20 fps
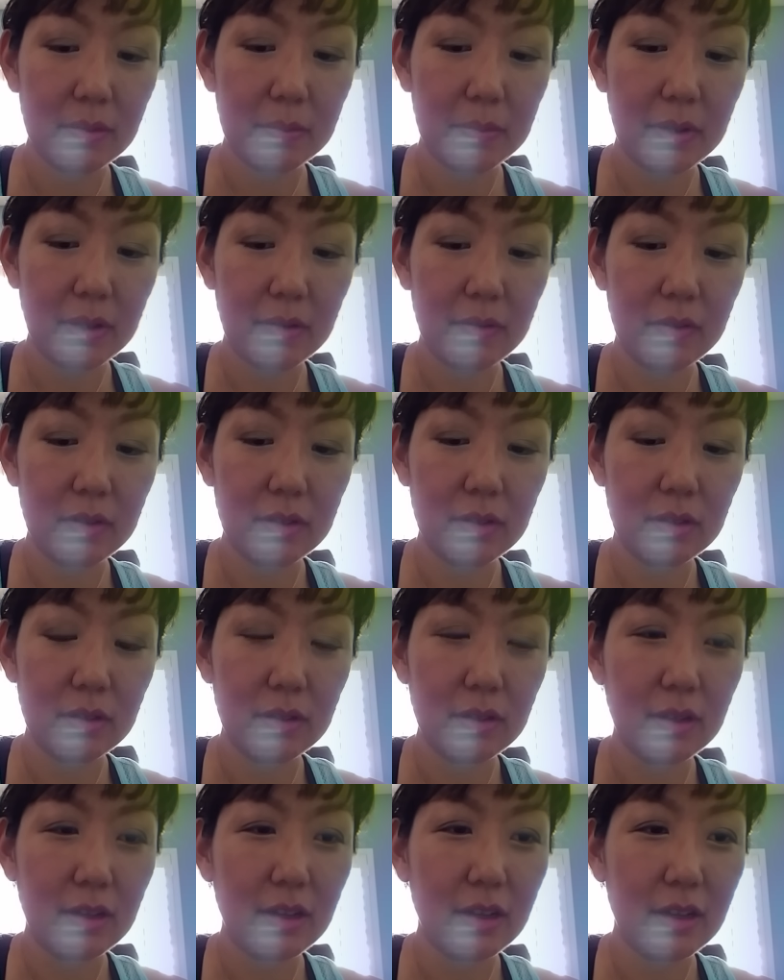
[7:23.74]

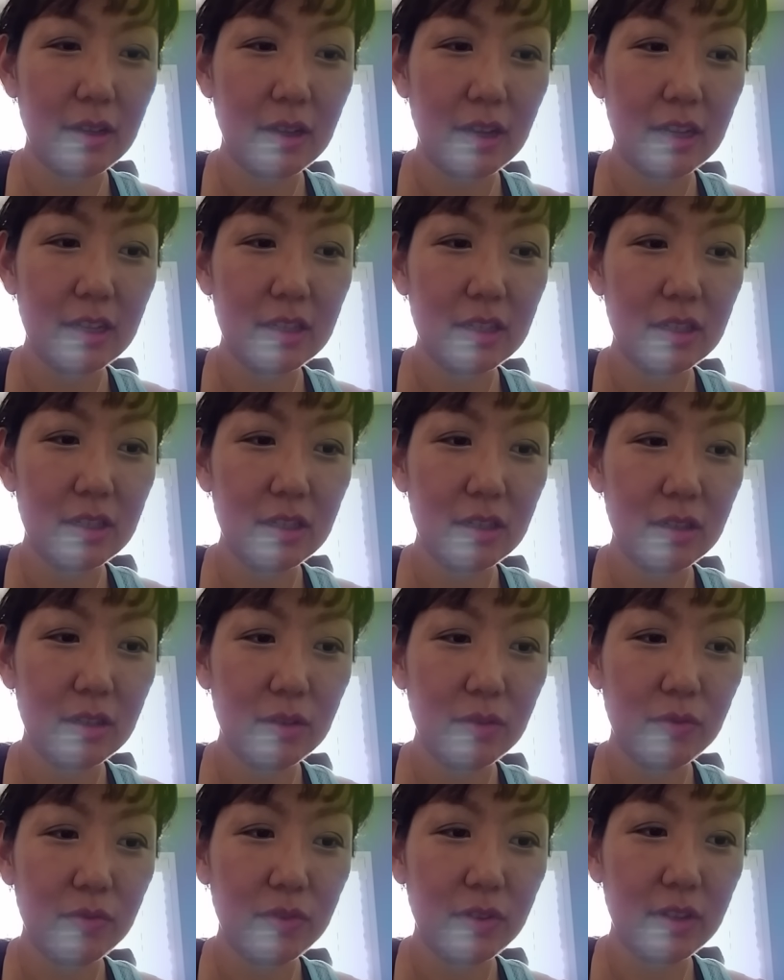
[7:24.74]
I still
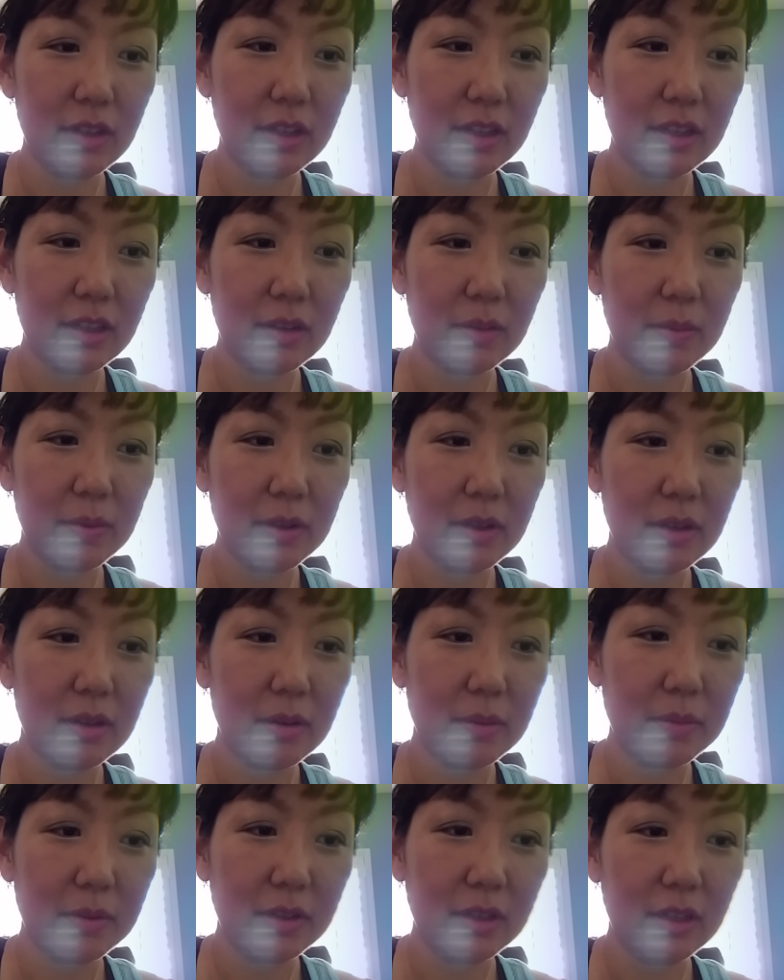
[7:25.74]
don't feel like they've been
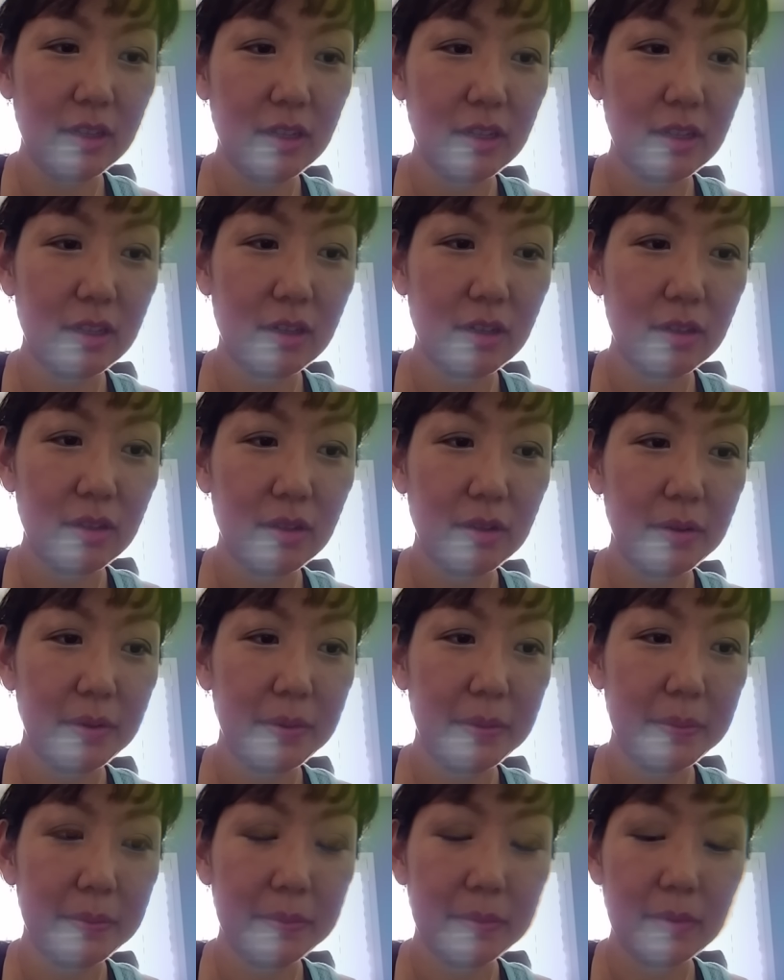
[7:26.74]
completely cleared
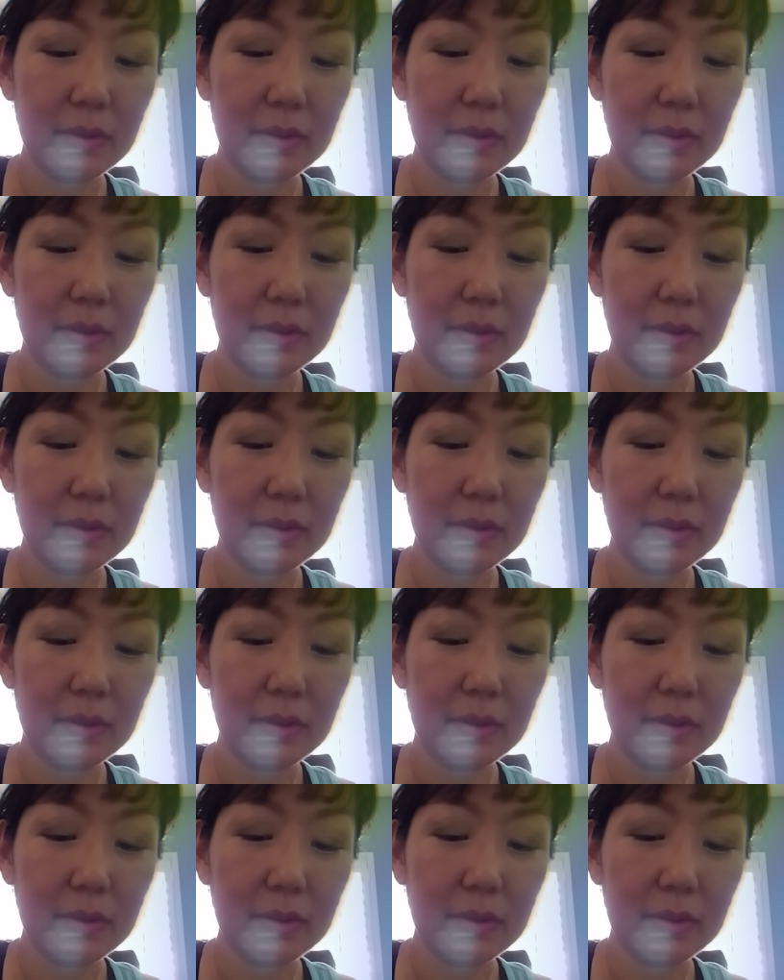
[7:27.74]
though.